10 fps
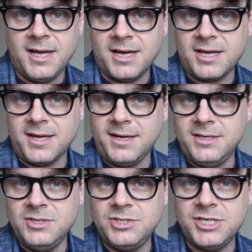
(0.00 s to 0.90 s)
a
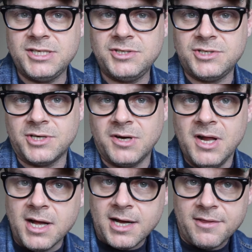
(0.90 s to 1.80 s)
kind gesture,
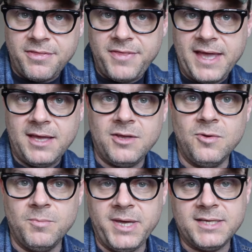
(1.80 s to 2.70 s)
a thank
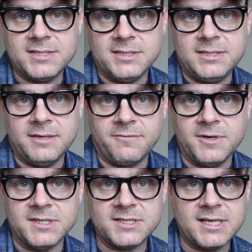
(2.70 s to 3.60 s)
you makes a
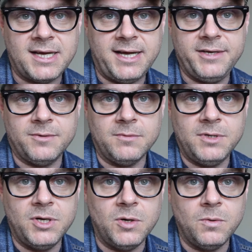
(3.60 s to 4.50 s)
difference. I don't
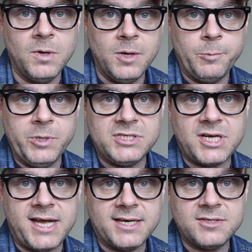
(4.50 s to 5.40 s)
know
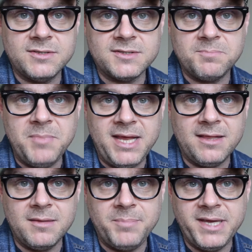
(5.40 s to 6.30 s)
which actions
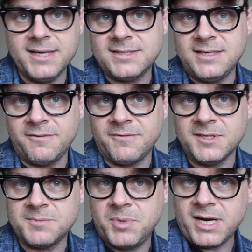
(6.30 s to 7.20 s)
make the biggest
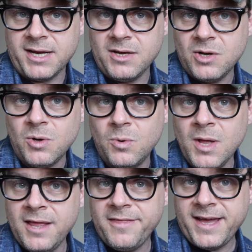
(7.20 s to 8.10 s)
difference, but I
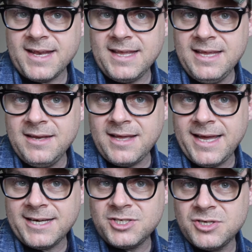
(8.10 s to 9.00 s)
know that
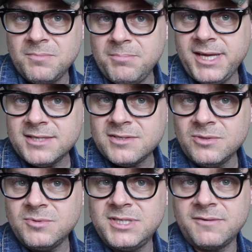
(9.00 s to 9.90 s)
inaction makes
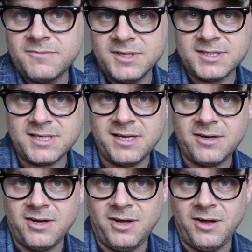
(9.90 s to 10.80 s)
no difference
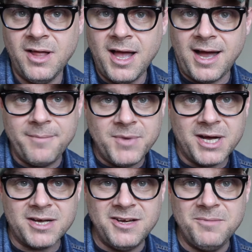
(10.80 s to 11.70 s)
at all. I'm
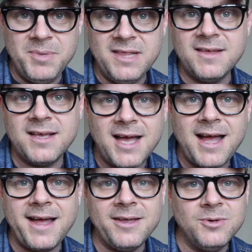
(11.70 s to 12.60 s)
not going to be the
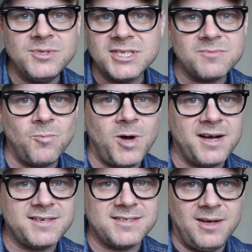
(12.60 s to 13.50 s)
guy who just
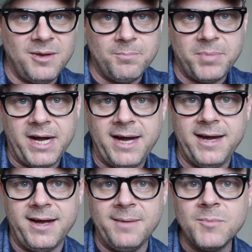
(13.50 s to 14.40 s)
walks on
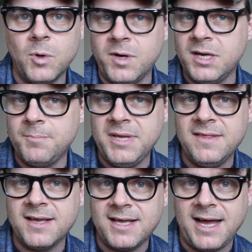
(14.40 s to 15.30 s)
by. I'm going to be
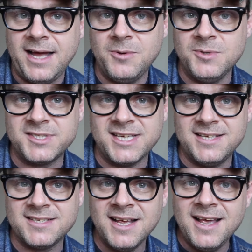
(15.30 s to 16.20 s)
the guy who
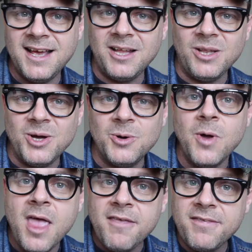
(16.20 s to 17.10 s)
says,
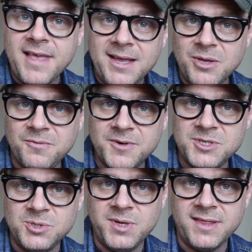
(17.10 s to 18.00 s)
hello, thank you for
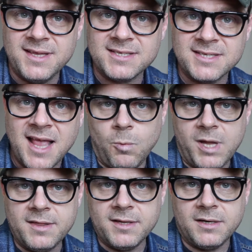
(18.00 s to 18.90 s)
doing this.
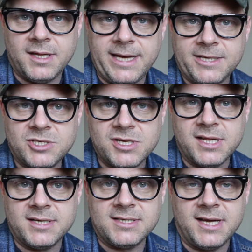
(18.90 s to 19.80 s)
One little action
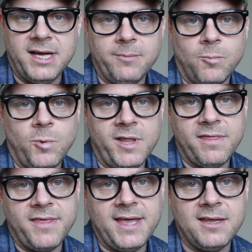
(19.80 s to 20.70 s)
at a time, one
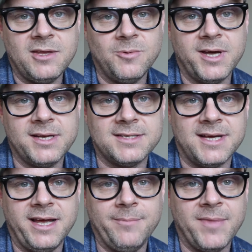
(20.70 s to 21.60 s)
thank you at a
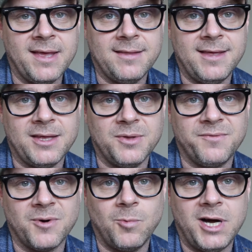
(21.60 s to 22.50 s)
time. Thank you
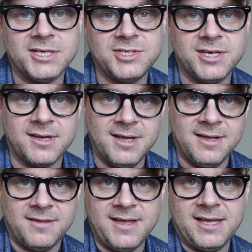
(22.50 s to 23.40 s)
for watching.
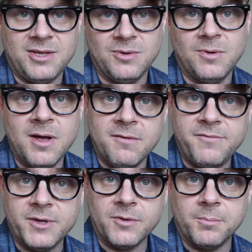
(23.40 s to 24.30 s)
Thank you.
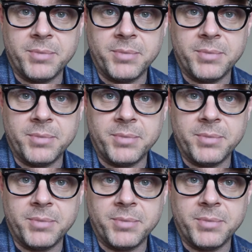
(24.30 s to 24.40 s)
Feel the